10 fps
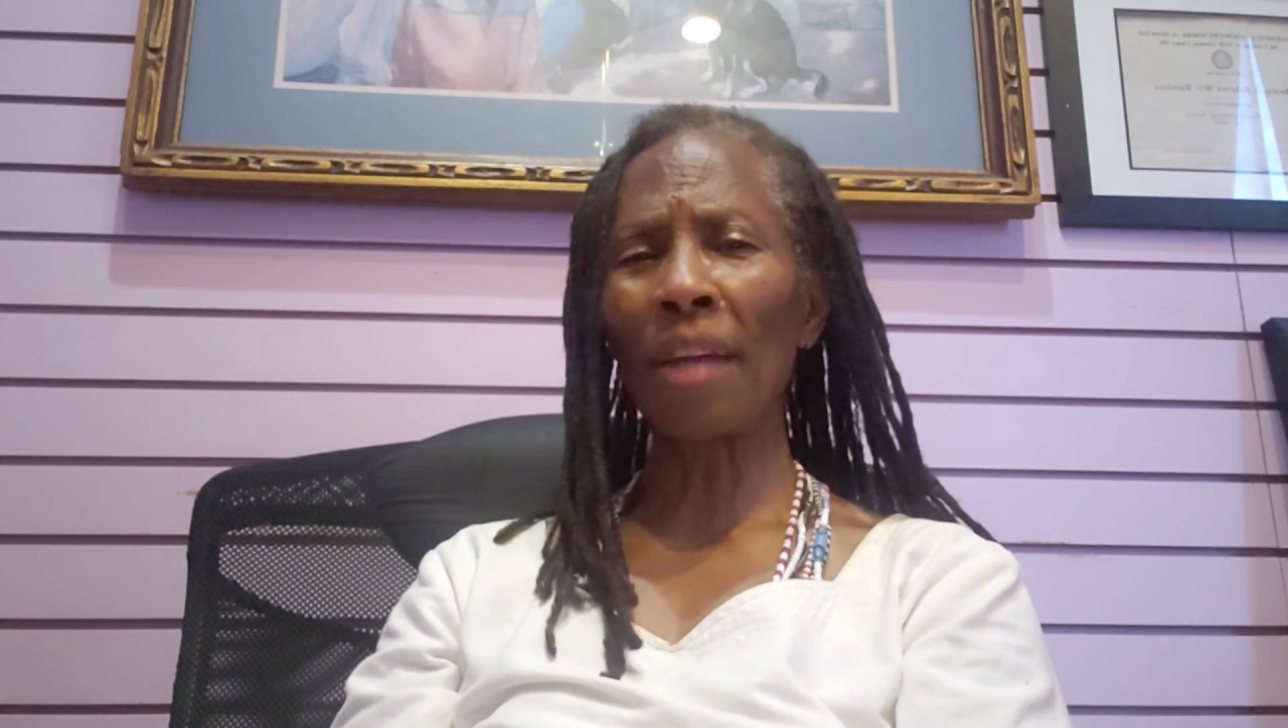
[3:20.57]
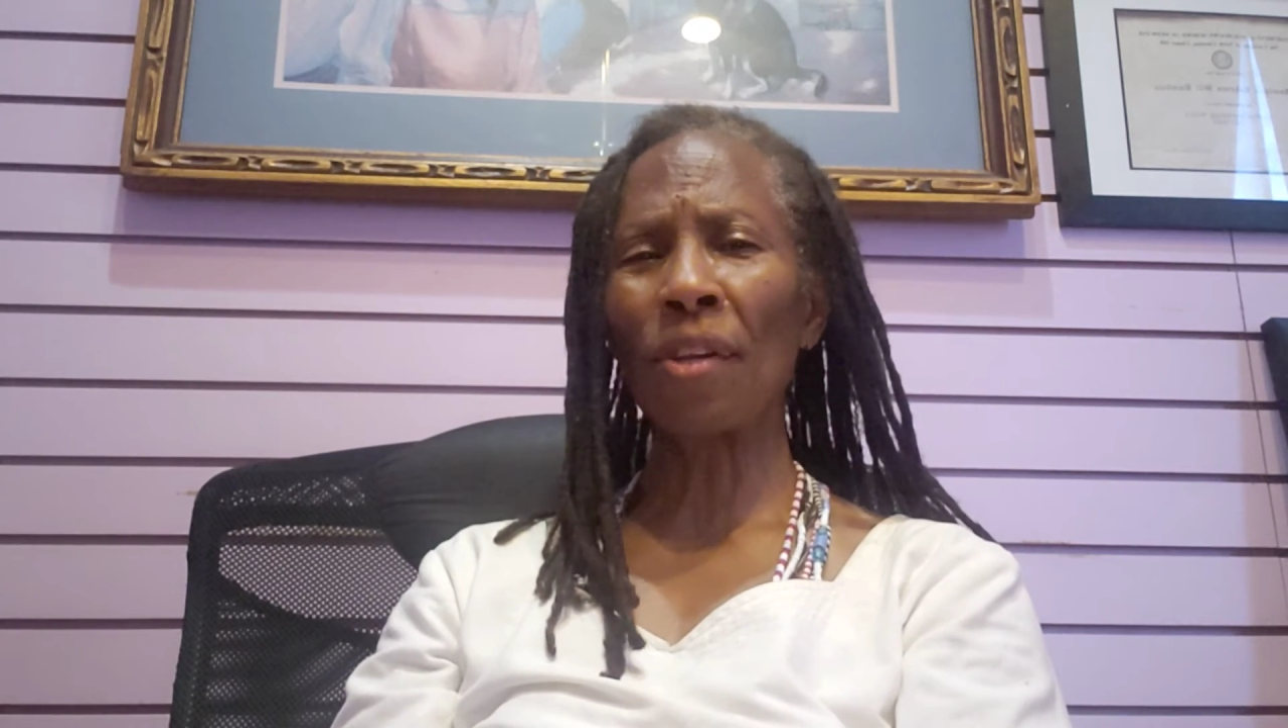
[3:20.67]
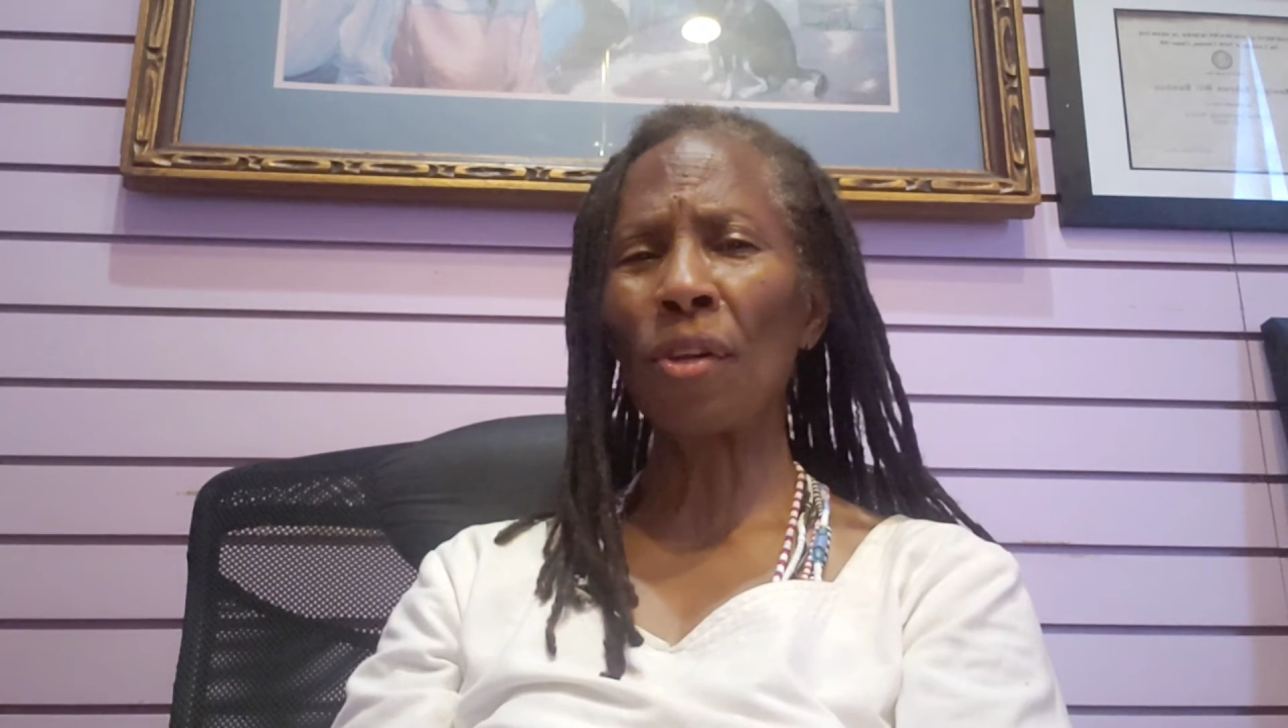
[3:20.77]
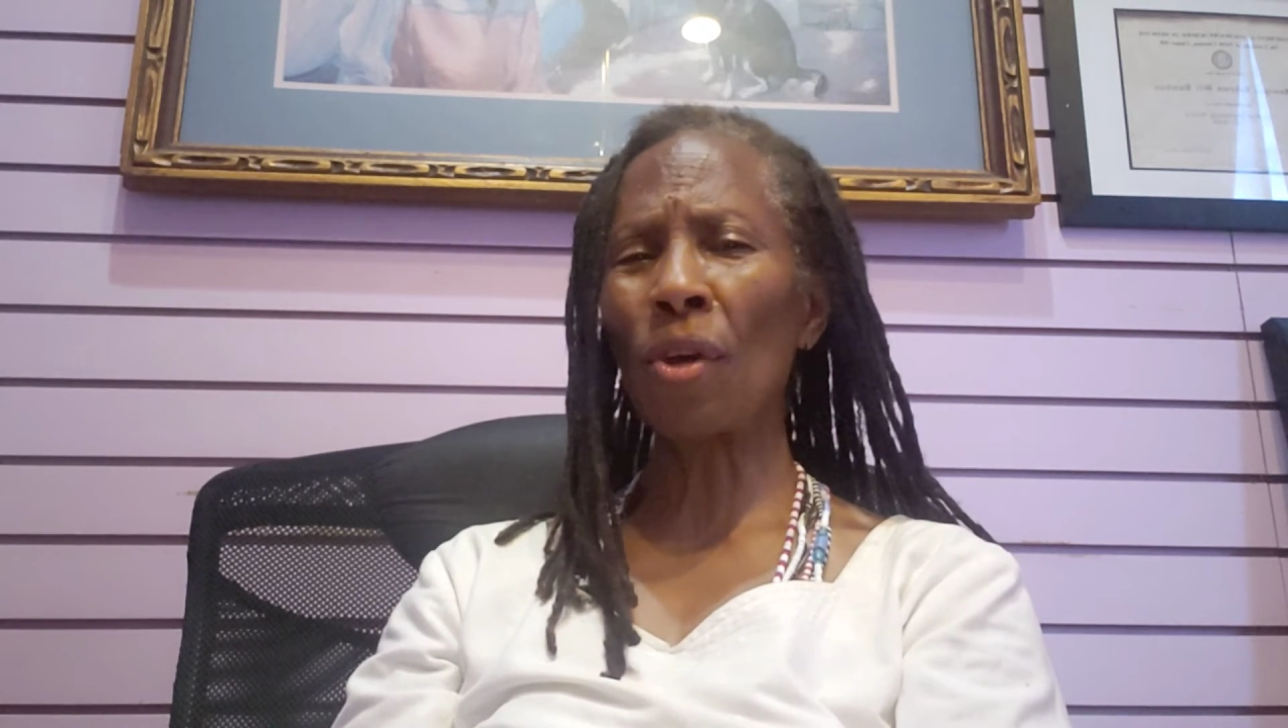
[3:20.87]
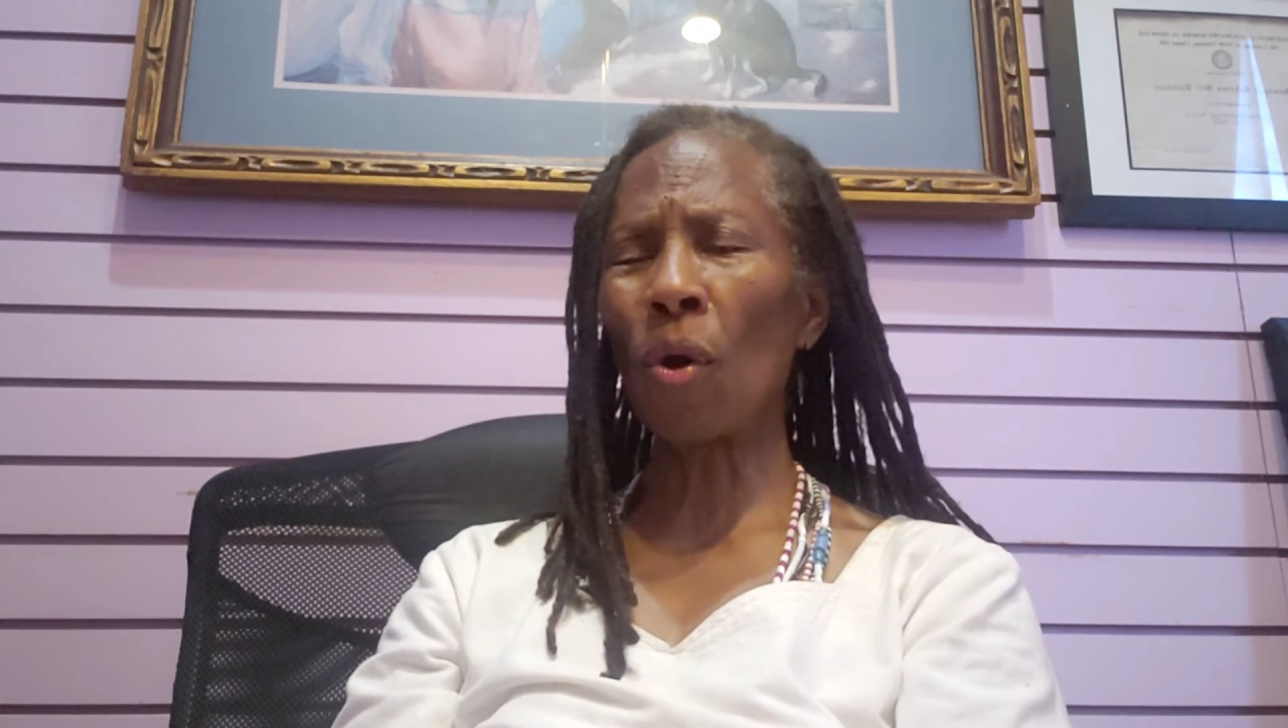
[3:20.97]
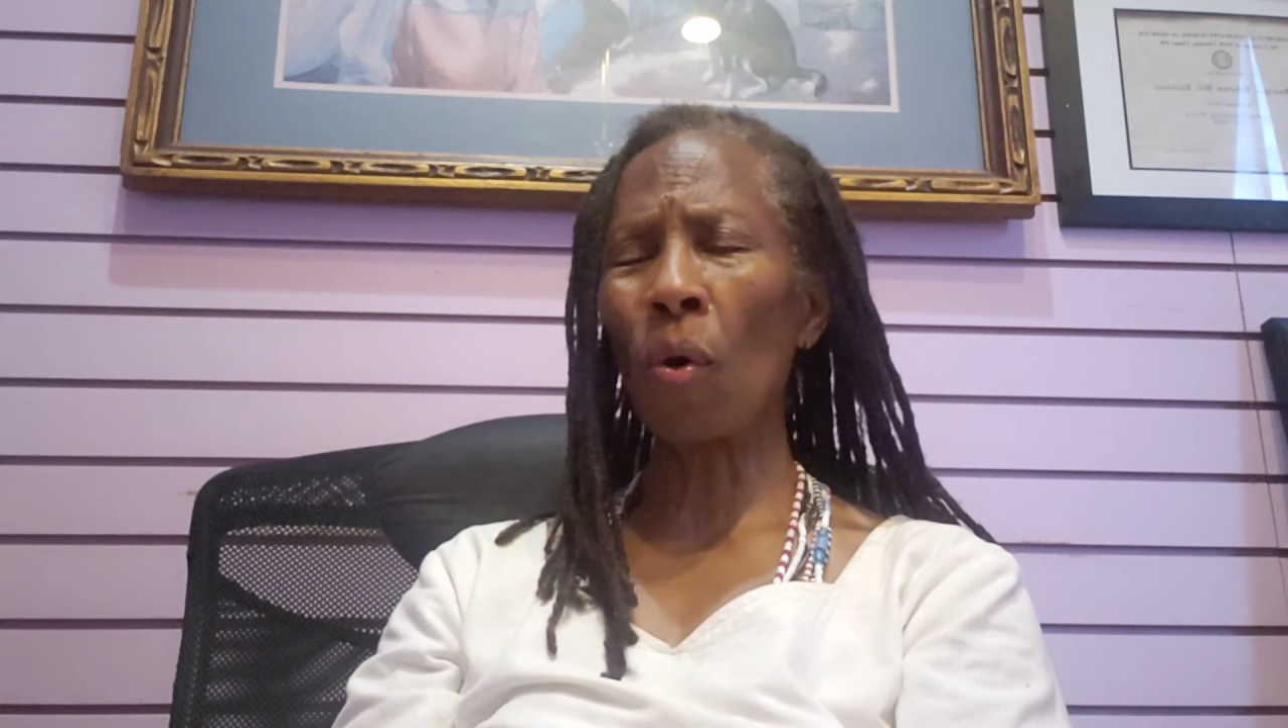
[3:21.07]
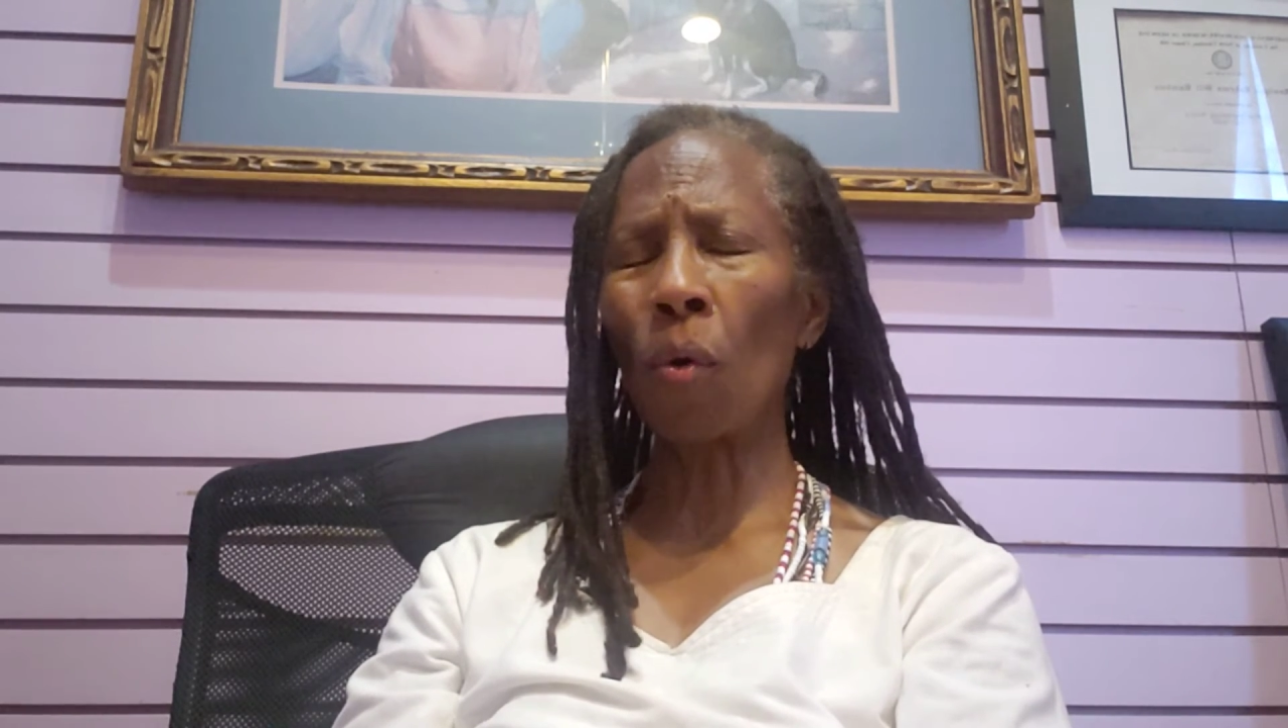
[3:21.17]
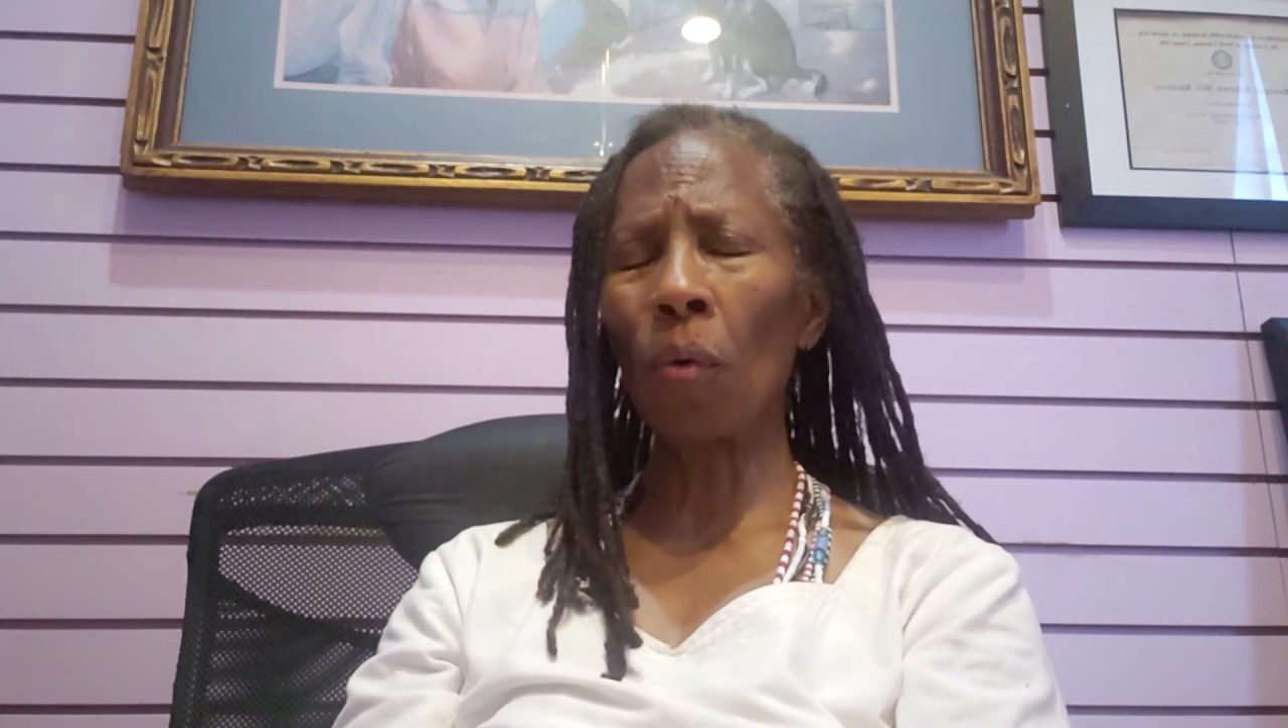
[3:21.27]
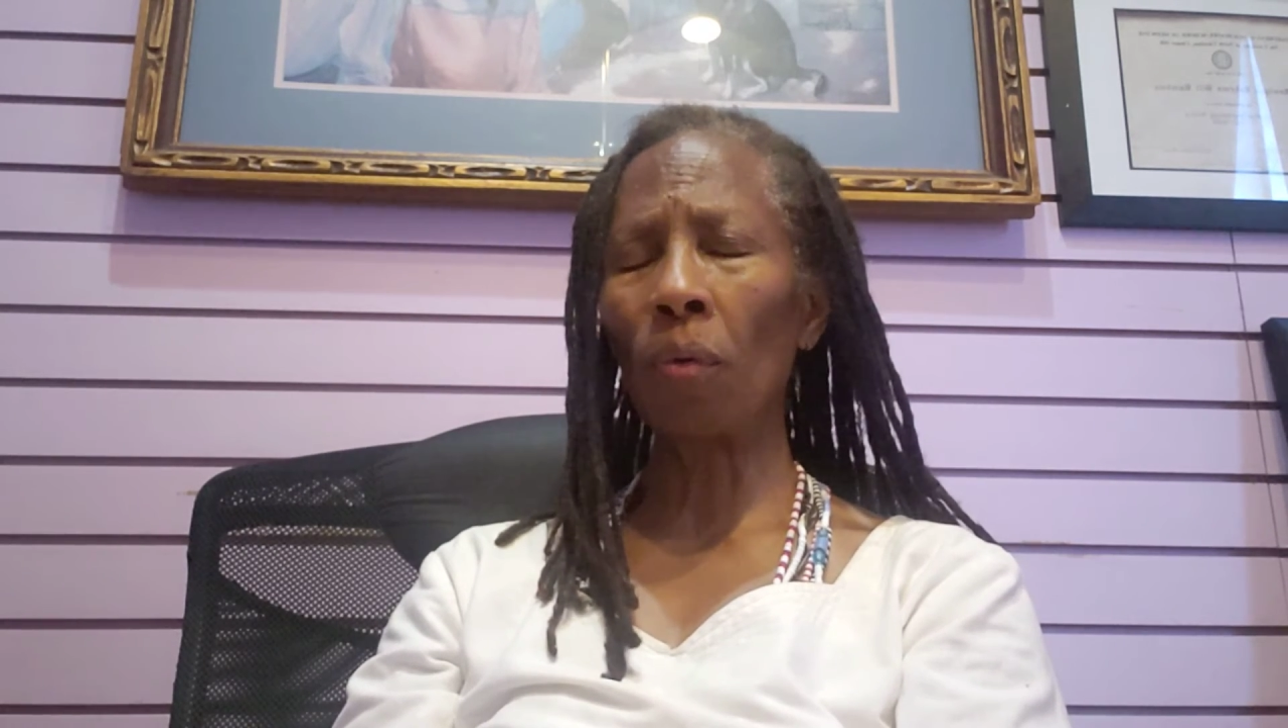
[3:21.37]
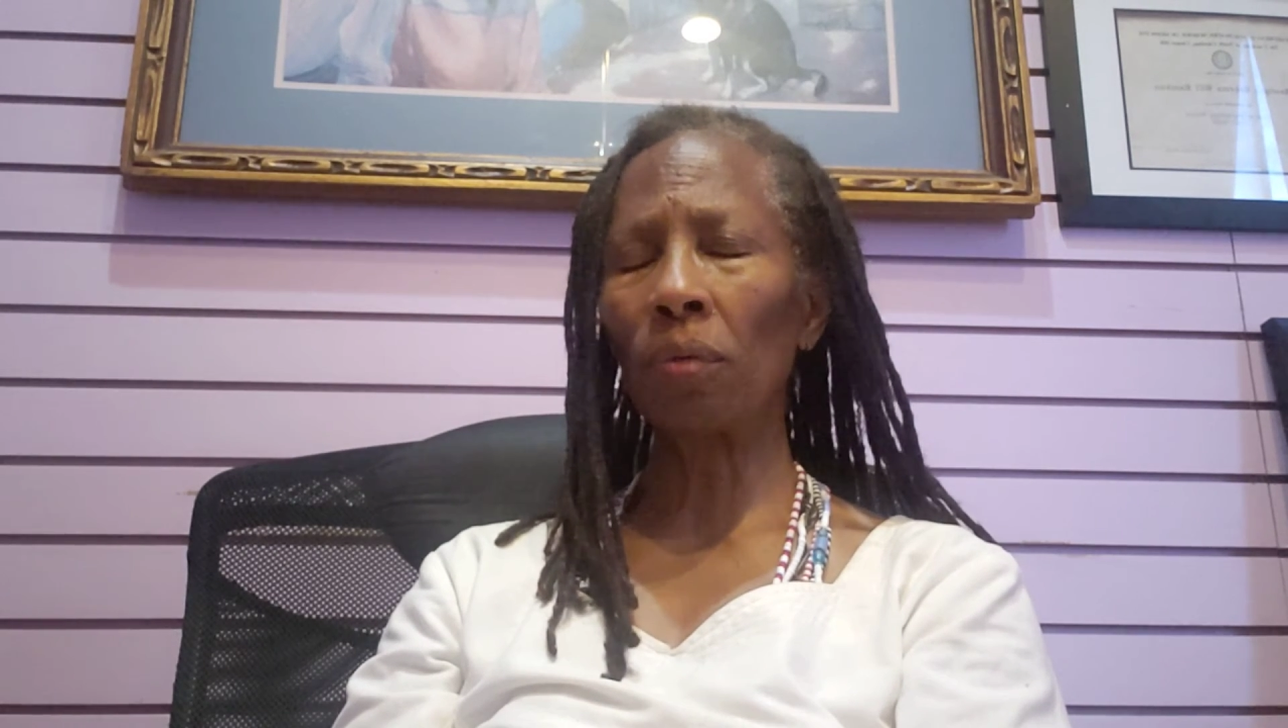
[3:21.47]

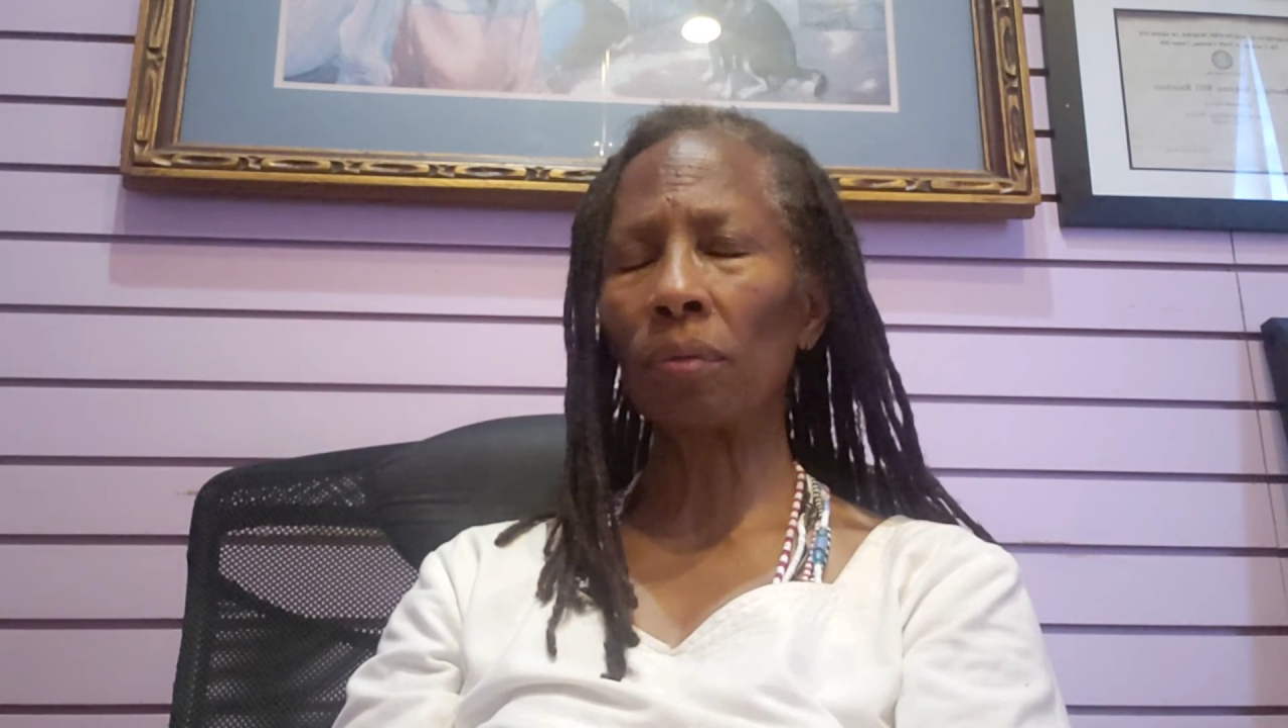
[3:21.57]
no